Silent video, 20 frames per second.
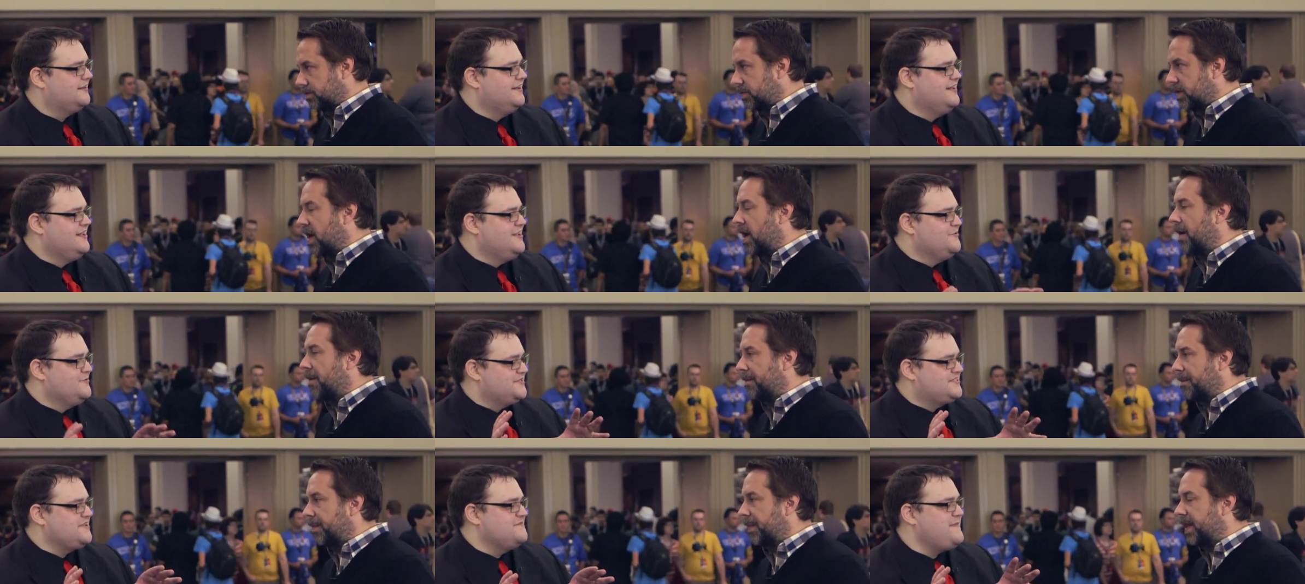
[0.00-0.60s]
Speaker 1: Yeah.
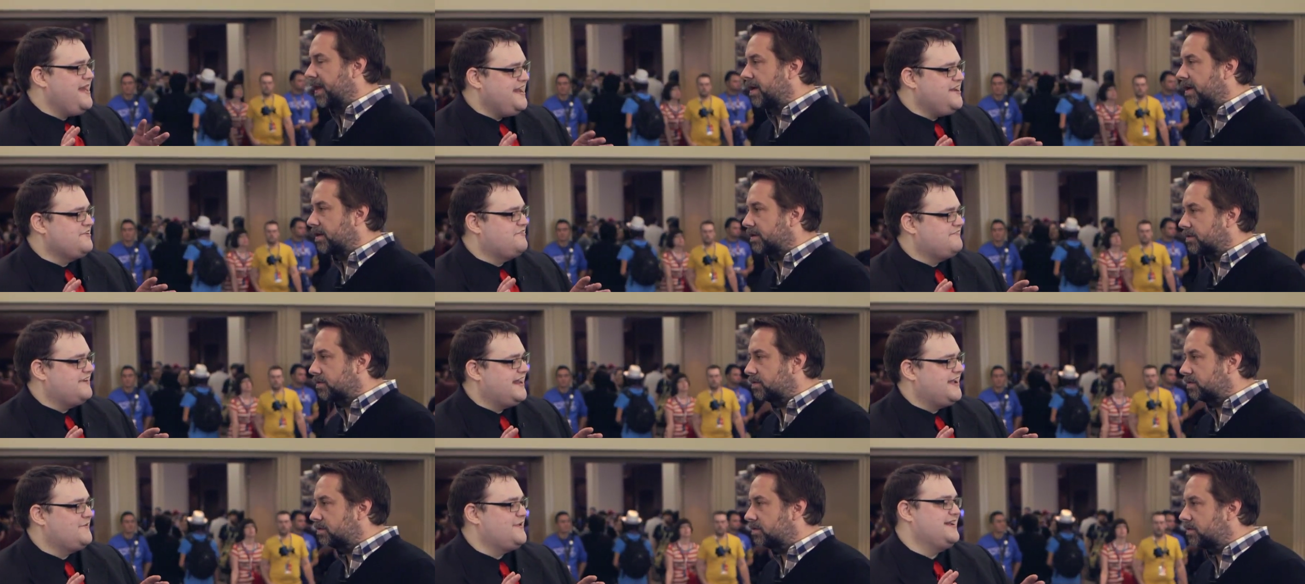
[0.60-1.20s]
Was the
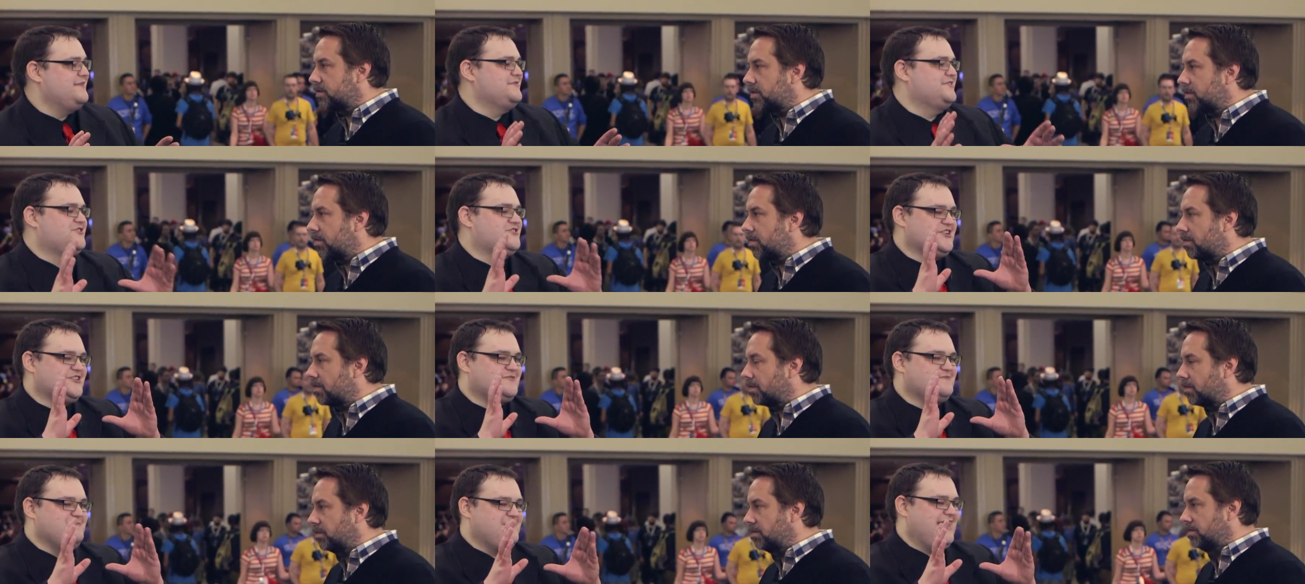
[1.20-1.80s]
Metacritic when it was
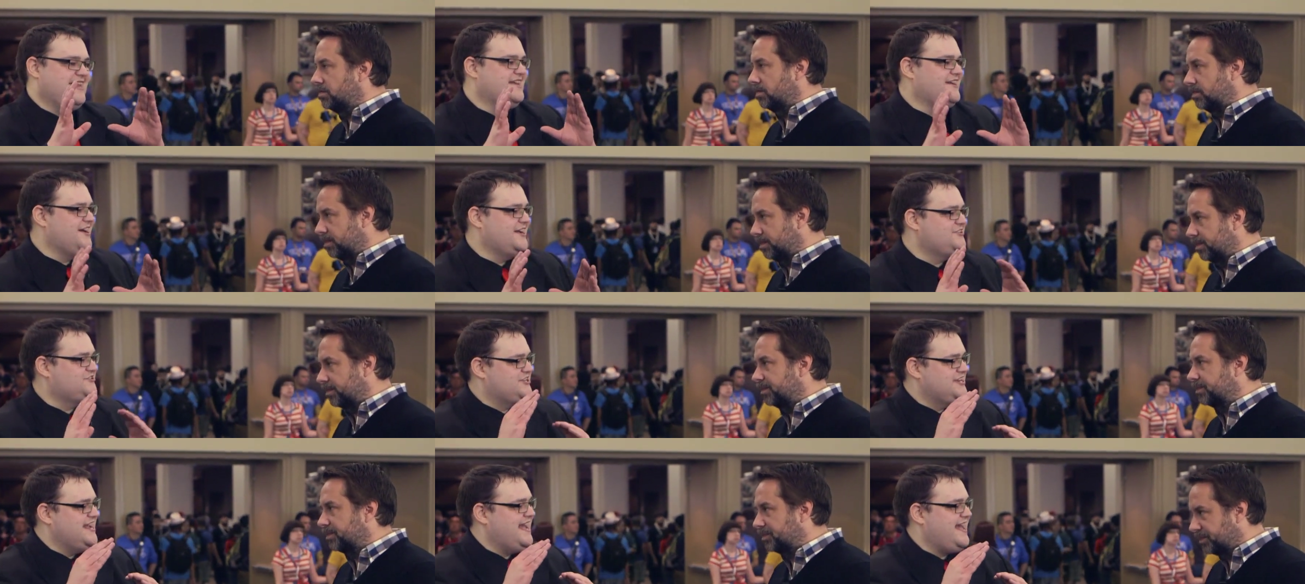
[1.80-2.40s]
just me and
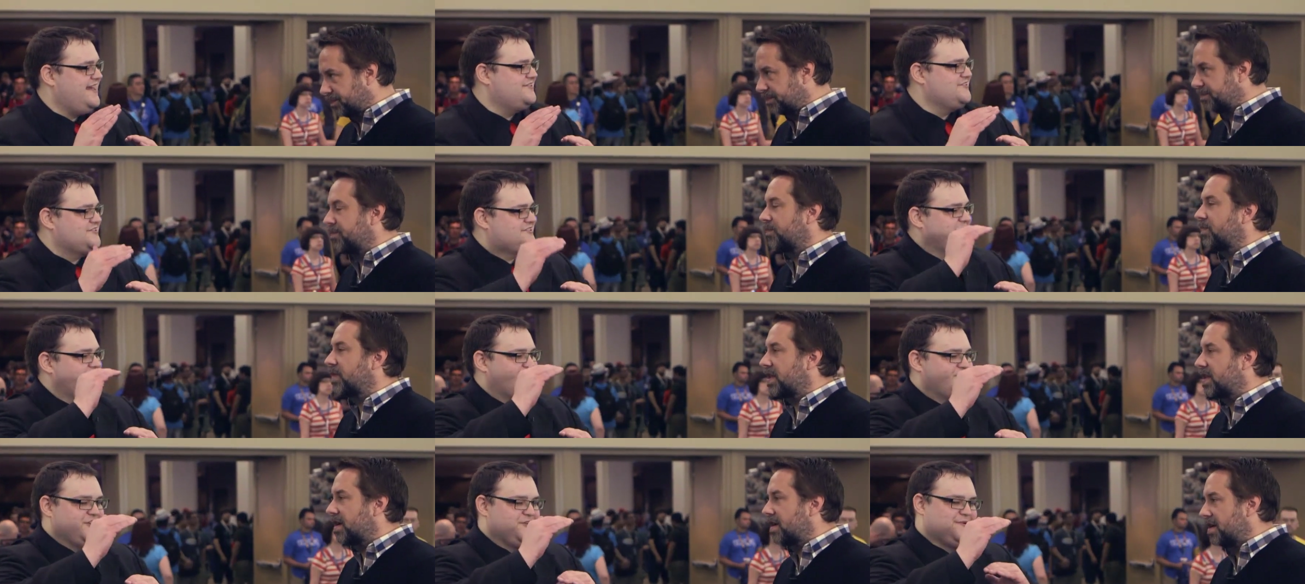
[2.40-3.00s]
IGN, just
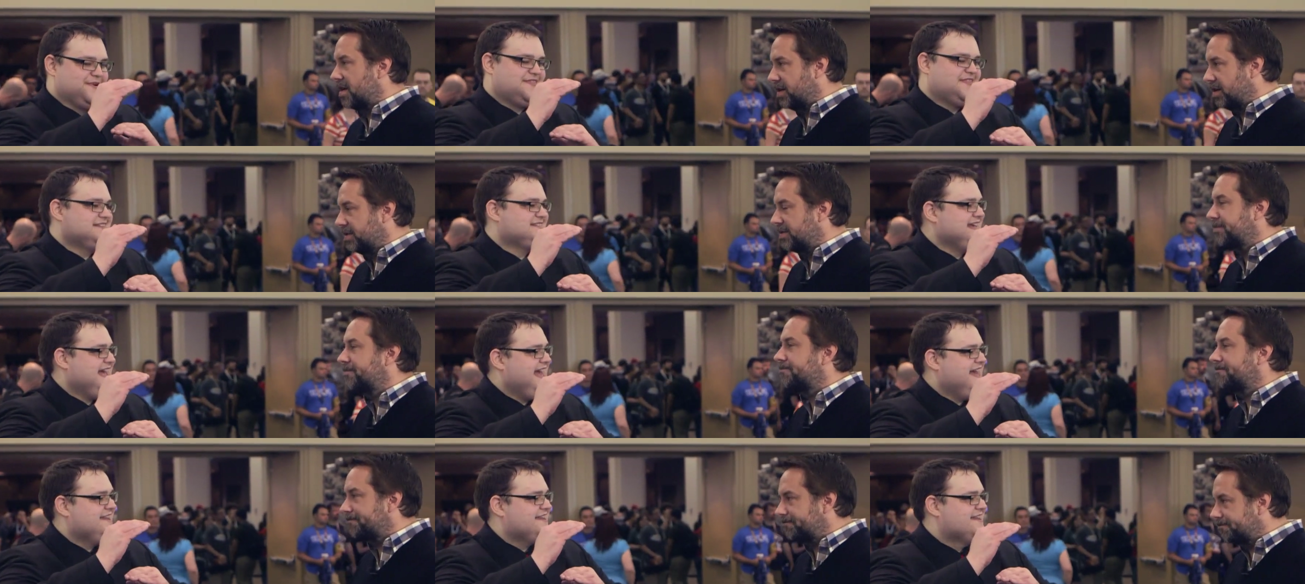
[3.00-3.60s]
the two and the
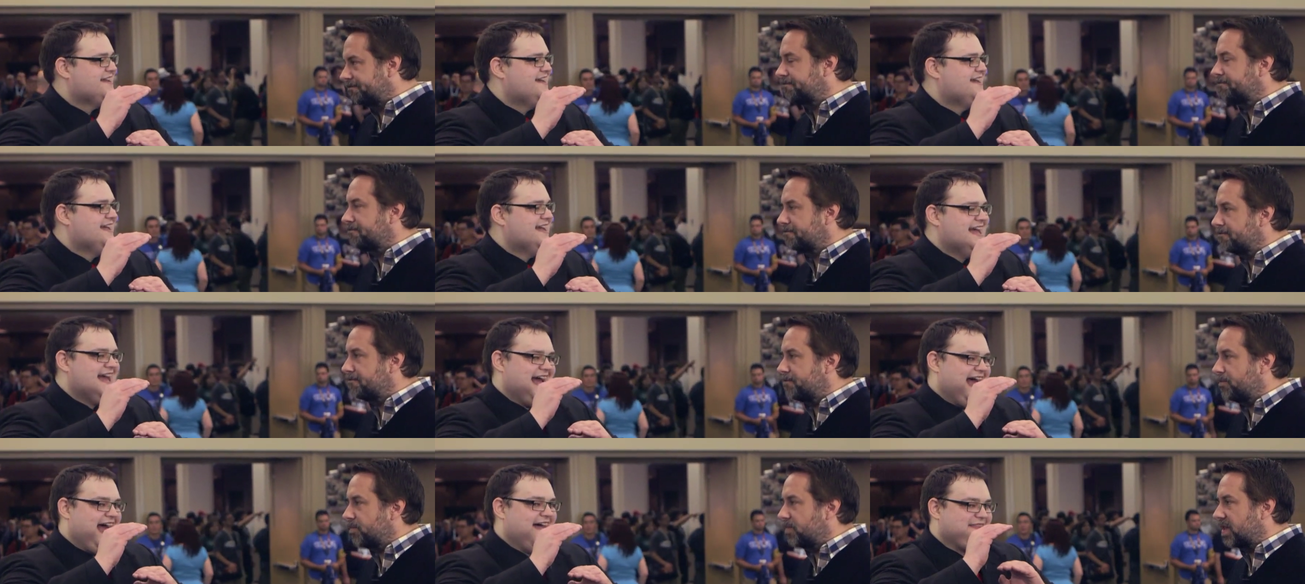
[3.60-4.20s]
ten
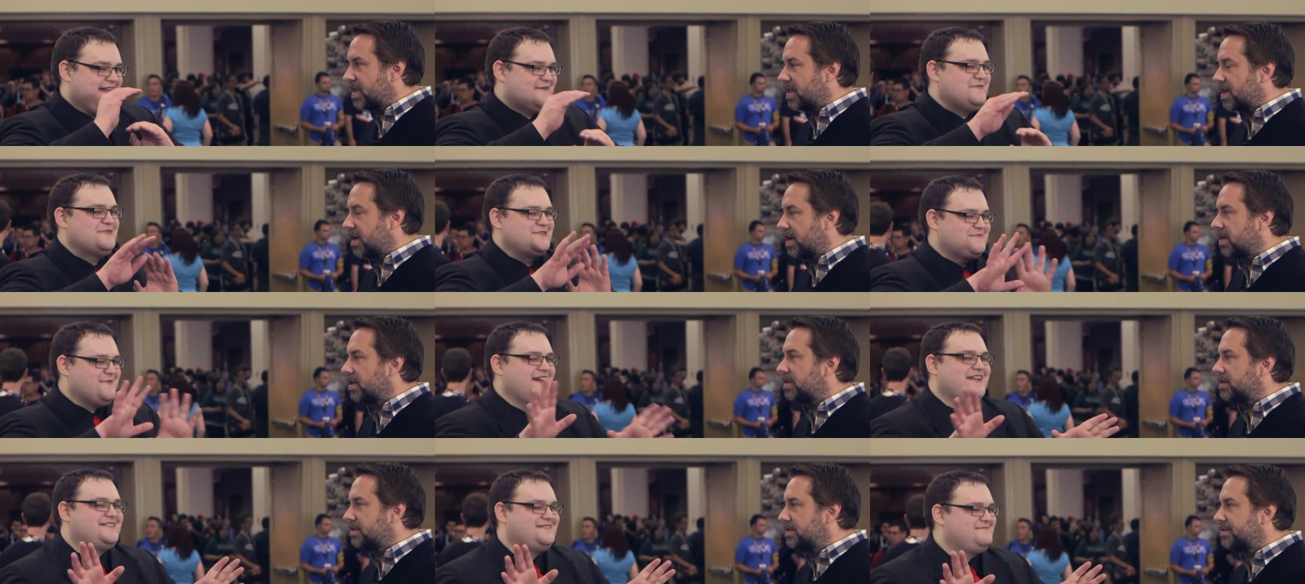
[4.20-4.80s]
and that was
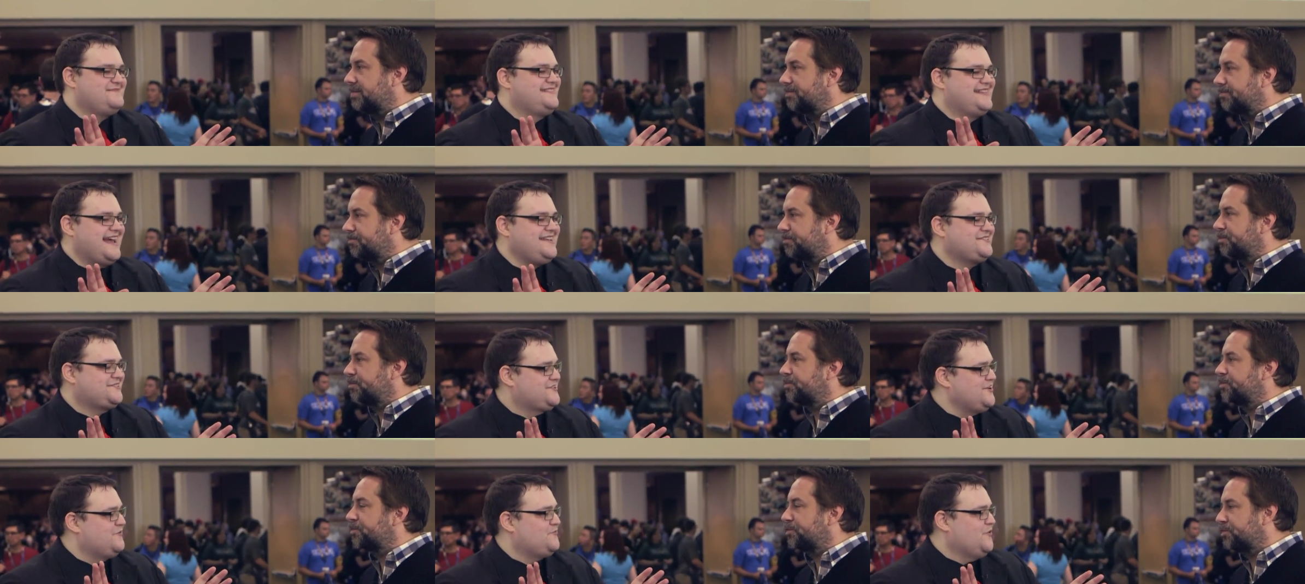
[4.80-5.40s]
my
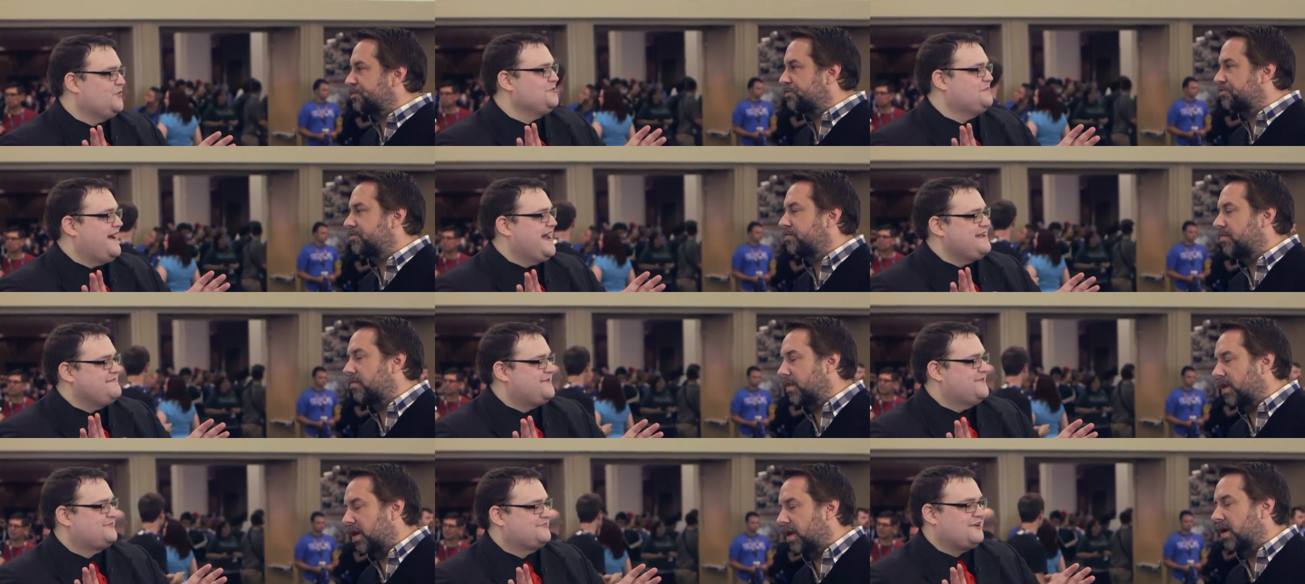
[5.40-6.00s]
desktop
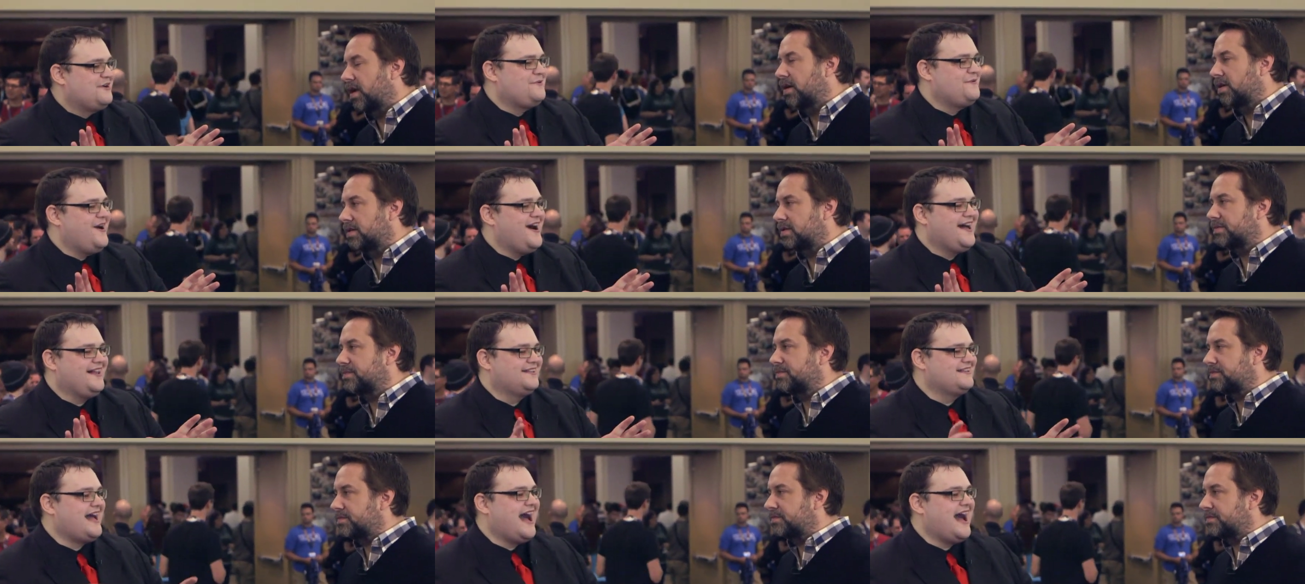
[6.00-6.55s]
wallpaper for a while.